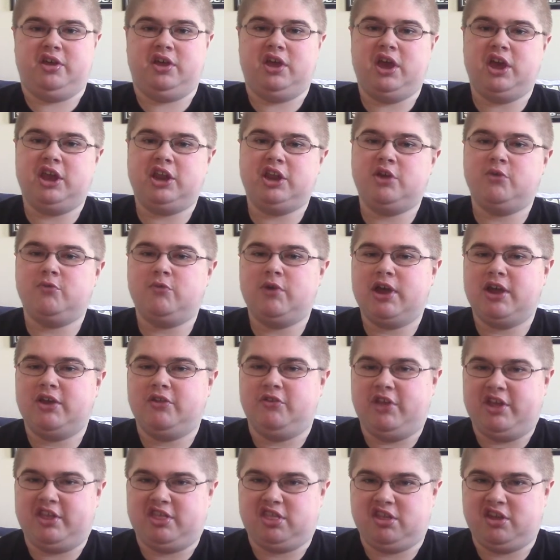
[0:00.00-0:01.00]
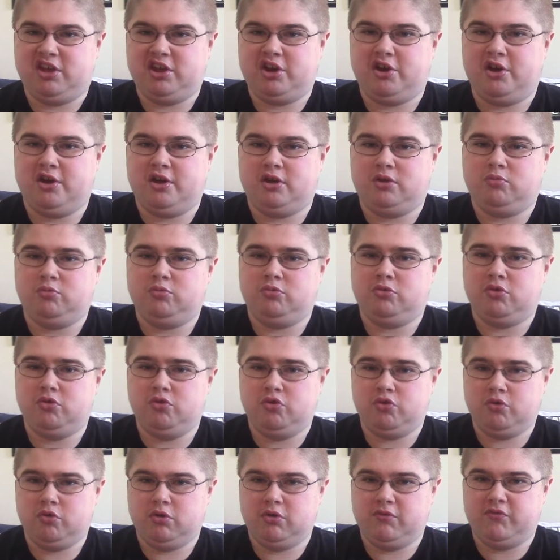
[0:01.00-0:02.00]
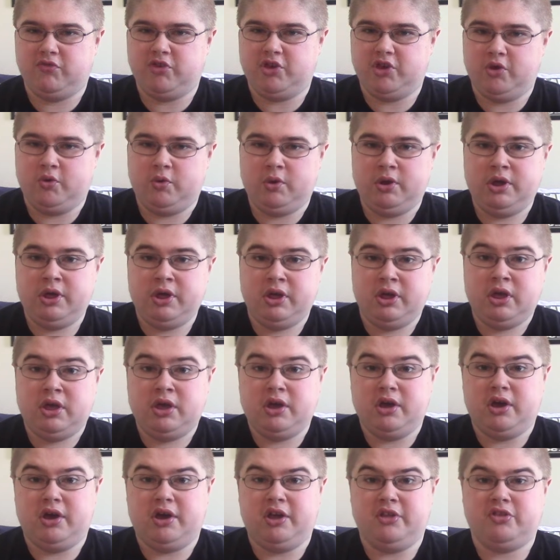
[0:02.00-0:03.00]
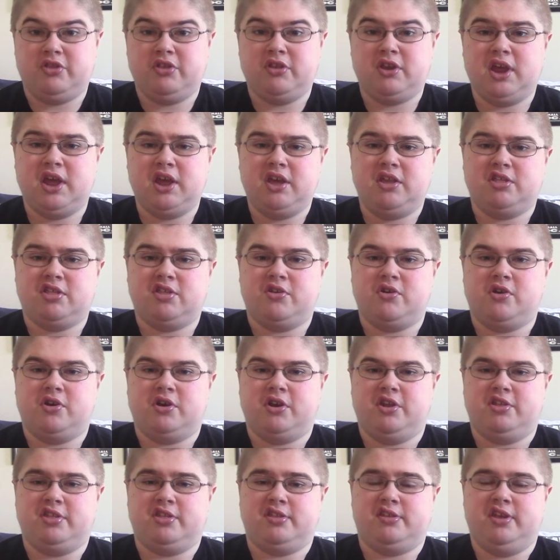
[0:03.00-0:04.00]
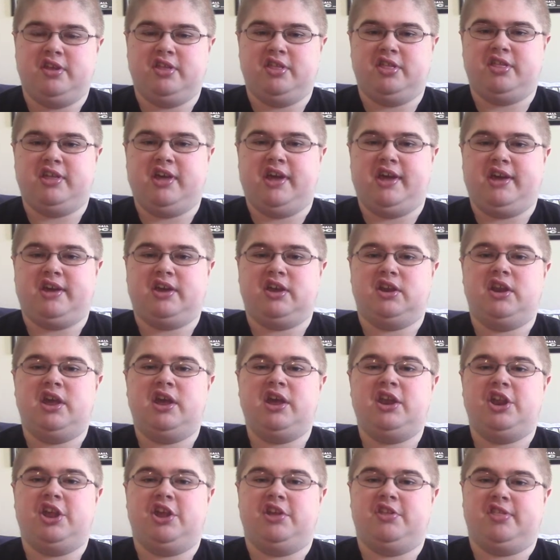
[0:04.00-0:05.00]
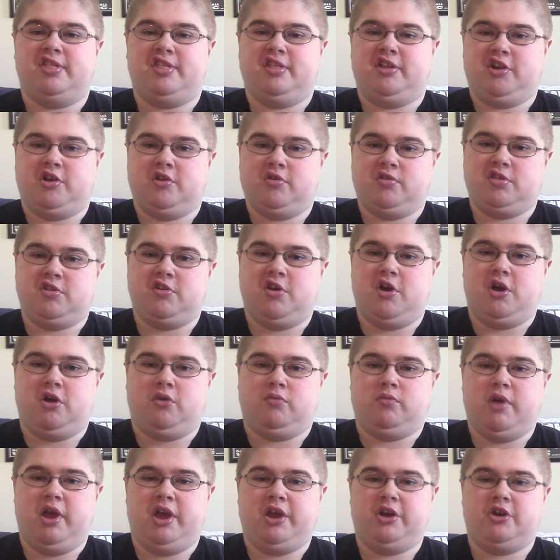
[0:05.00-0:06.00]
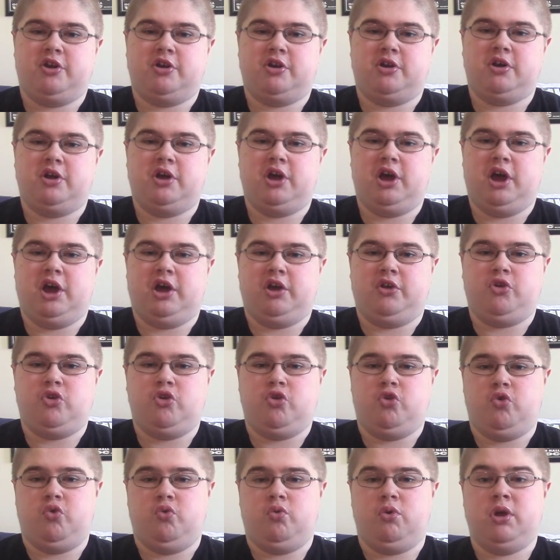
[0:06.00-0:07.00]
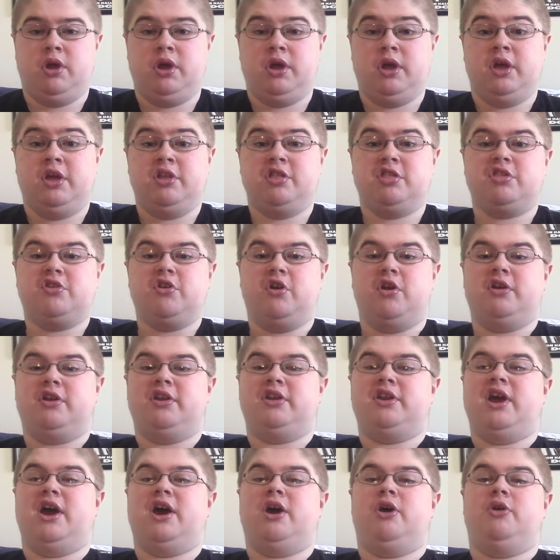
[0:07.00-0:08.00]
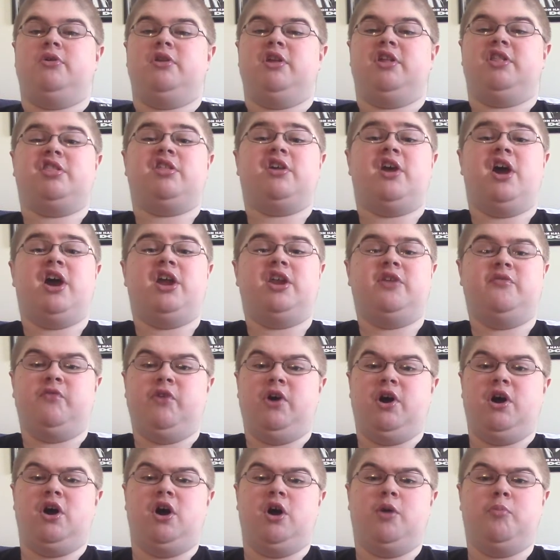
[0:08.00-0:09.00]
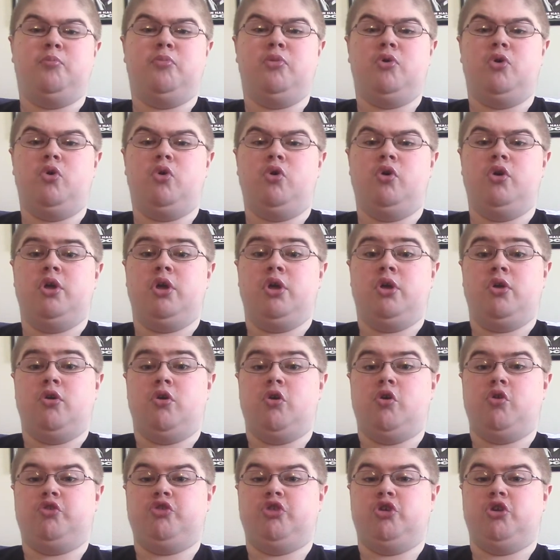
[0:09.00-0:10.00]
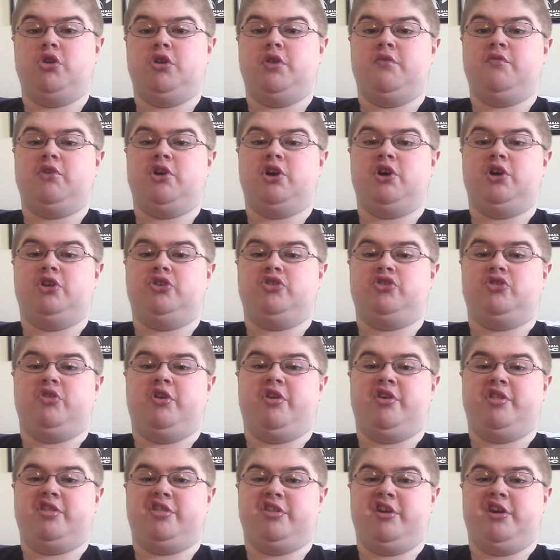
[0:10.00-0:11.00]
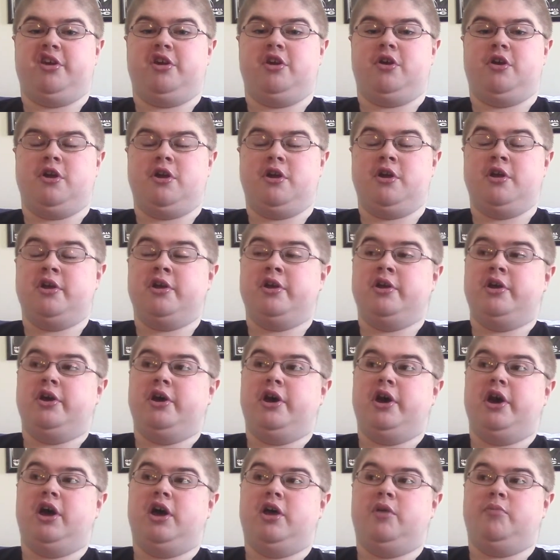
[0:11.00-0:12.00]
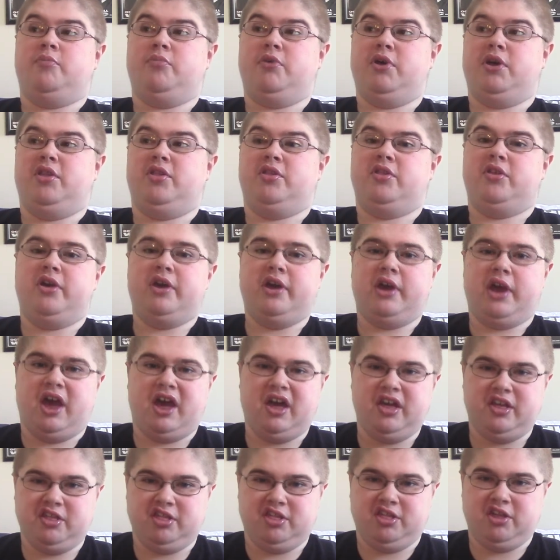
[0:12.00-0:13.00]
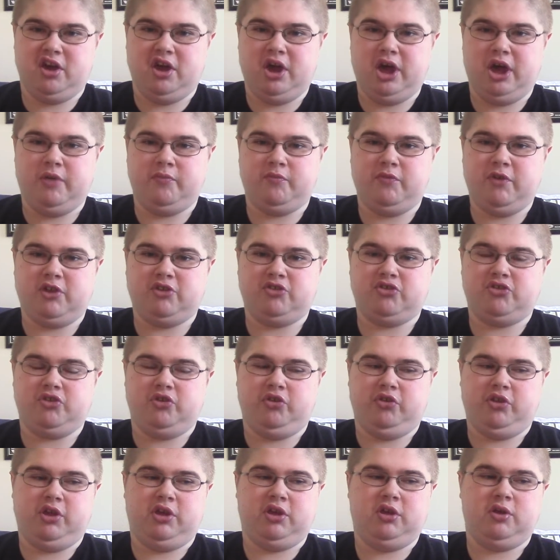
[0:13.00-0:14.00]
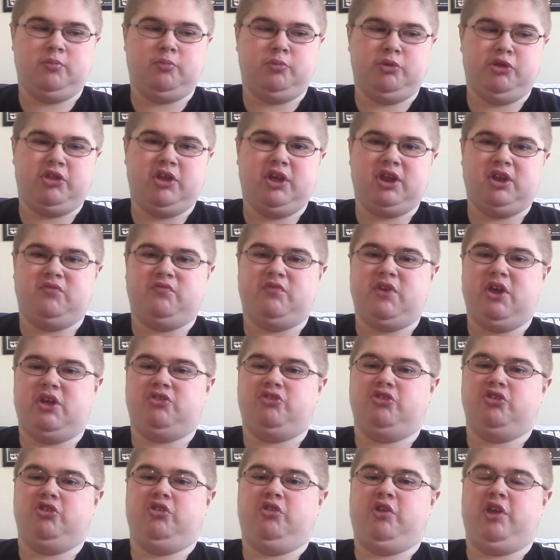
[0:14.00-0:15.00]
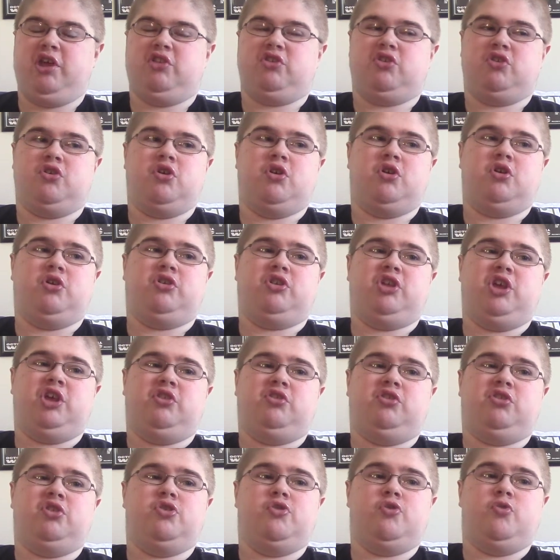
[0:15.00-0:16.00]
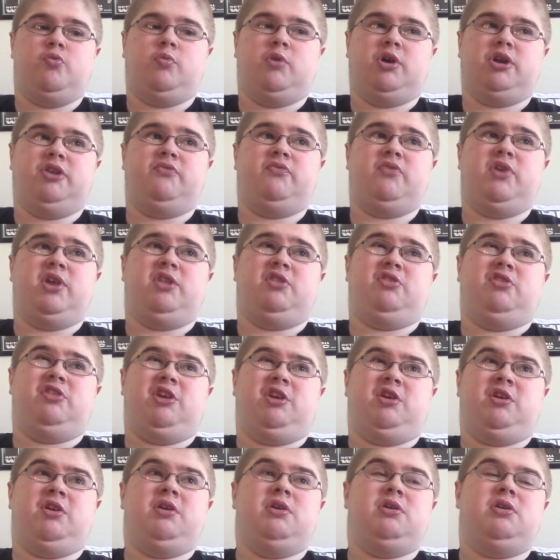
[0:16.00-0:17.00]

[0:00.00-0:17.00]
Anyway, let's get on to the review. Today's artist is a Canadian singer-songwriter who started out as kind of a humble alternative country singer, but then eventually turned into one of indie